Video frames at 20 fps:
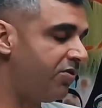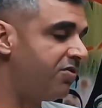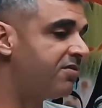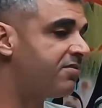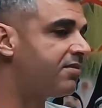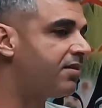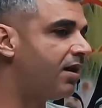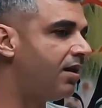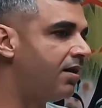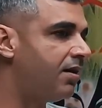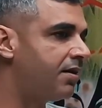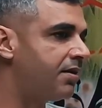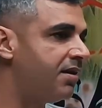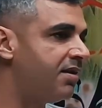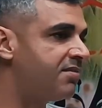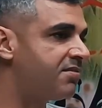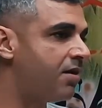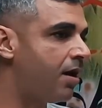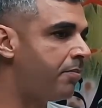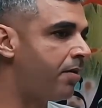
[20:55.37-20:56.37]
start,
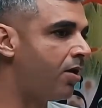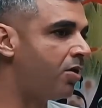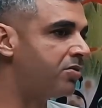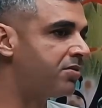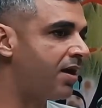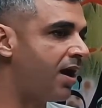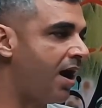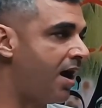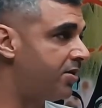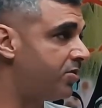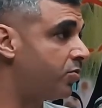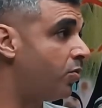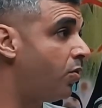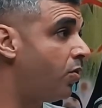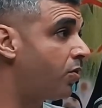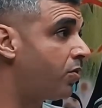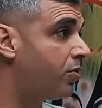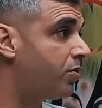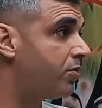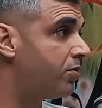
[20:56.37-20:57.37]
it's about hard
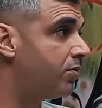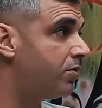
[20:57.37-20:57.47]
work.